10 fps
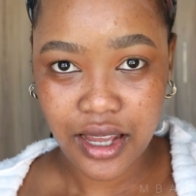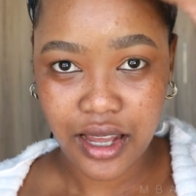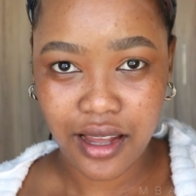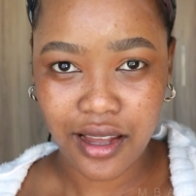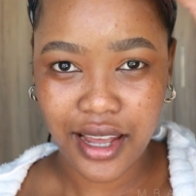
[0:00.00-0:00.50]

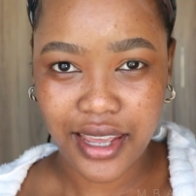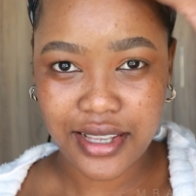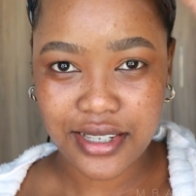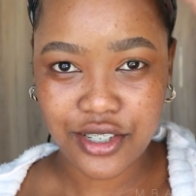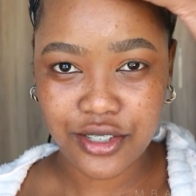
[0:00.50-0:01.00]
I
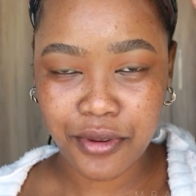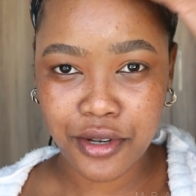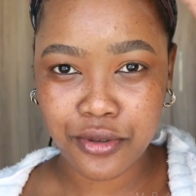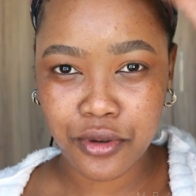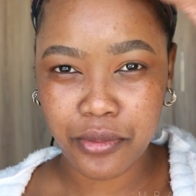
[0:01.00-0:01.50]
guess I just
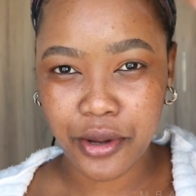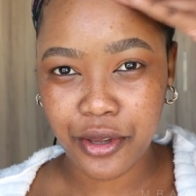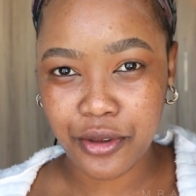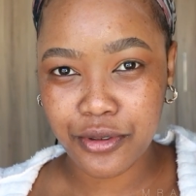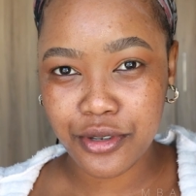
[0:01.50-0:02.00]
want to talk about
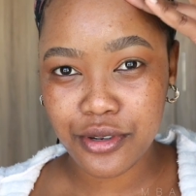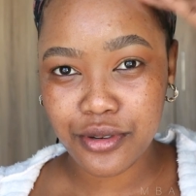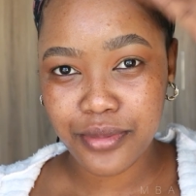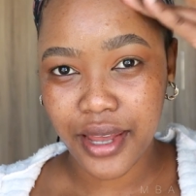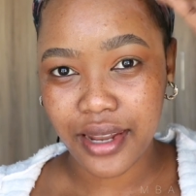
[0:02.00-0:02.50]

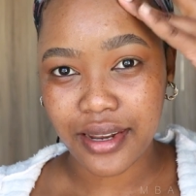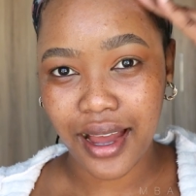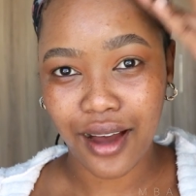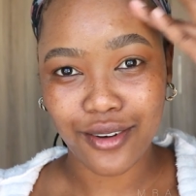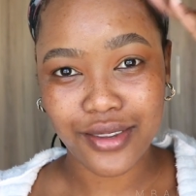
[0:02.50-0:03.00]
YouTube and
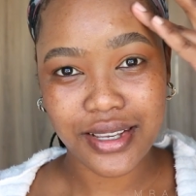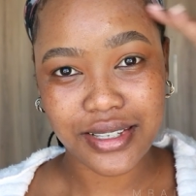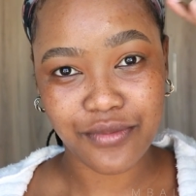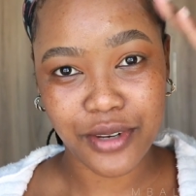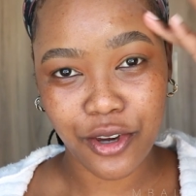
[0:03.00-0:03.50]
how things
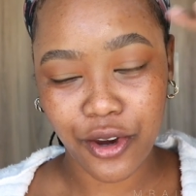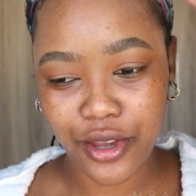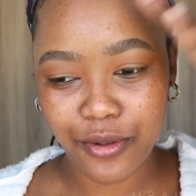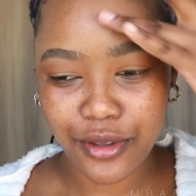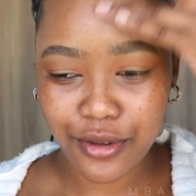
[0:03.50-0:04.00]
have been
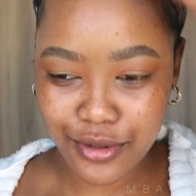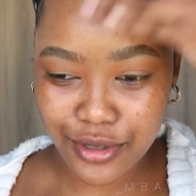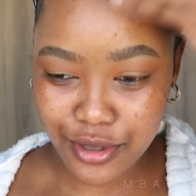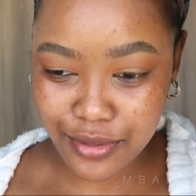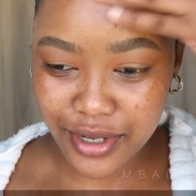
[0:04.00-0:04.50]
going with
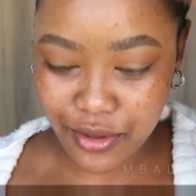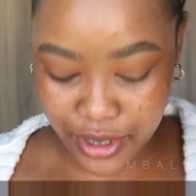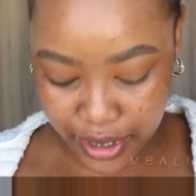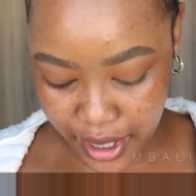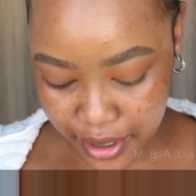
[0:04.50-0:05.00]
YouTube and all
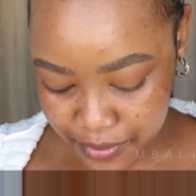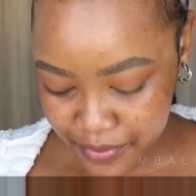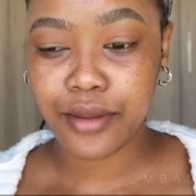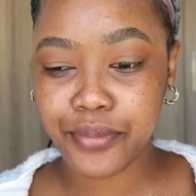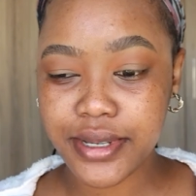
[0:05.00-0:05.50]
of that.
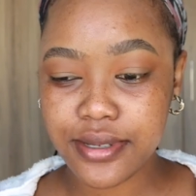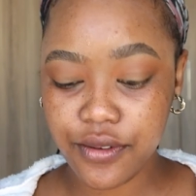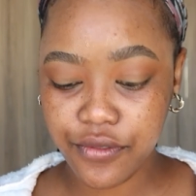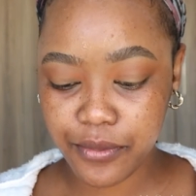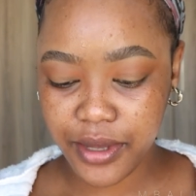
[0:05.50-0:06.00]
And
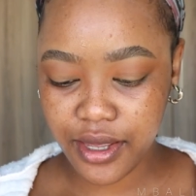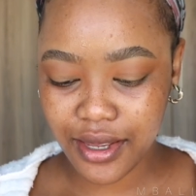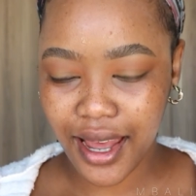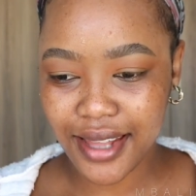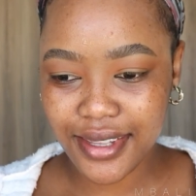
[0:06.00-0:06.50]
personally for
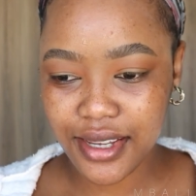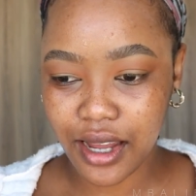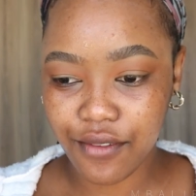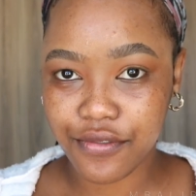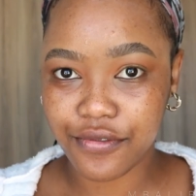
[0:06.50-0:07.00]
me, I think
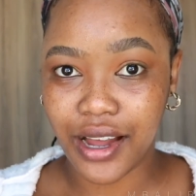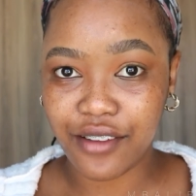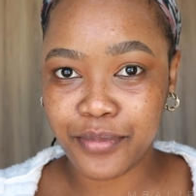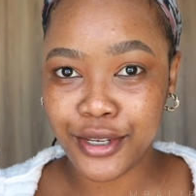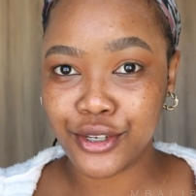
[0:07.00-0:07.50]

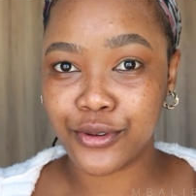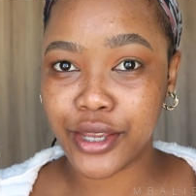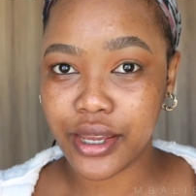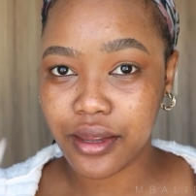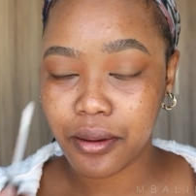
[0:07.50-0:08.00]
I've been
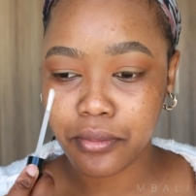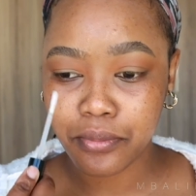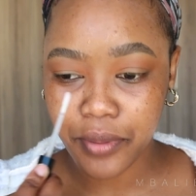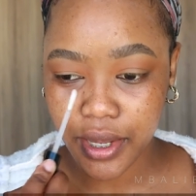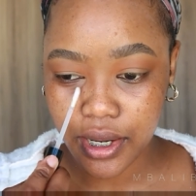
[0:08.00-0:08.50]
doing
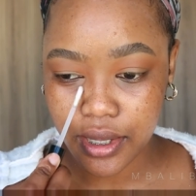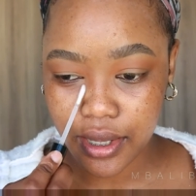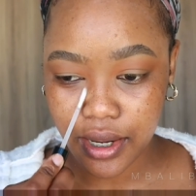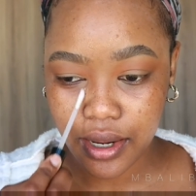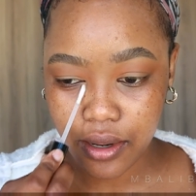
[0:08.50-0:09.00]
better
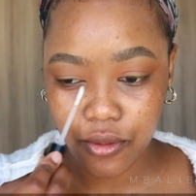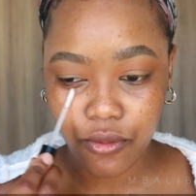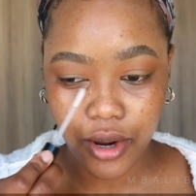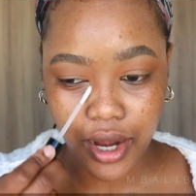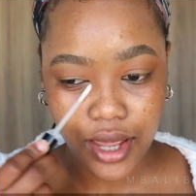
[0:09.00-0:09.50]
than
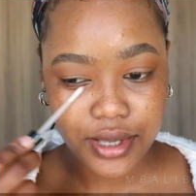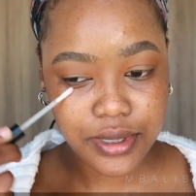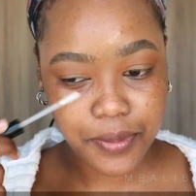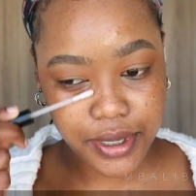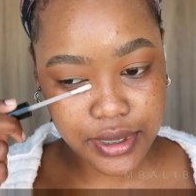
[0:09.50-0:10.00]
what I
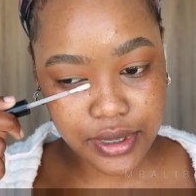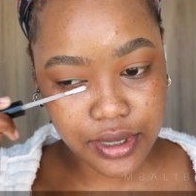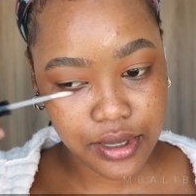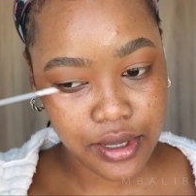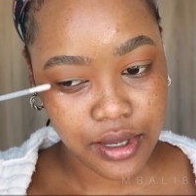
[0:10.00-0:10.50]
expected.